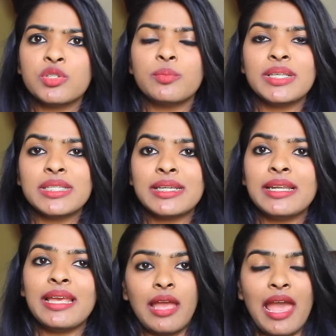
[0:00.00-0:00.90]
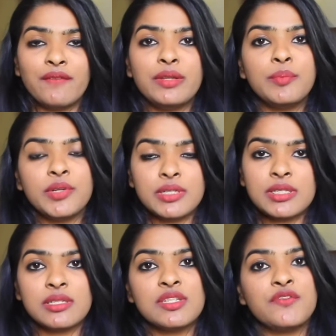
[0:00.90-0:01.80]
So basically, every
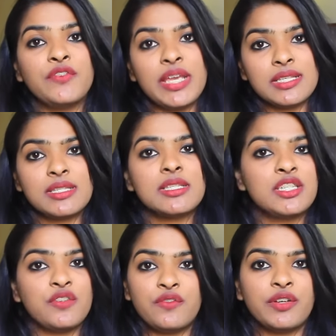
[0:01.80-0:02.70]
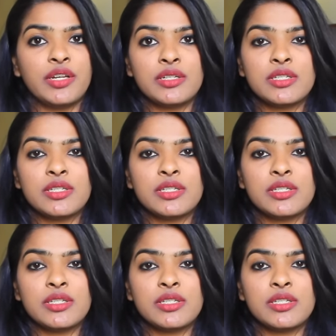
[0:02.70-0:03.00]
person's face is different.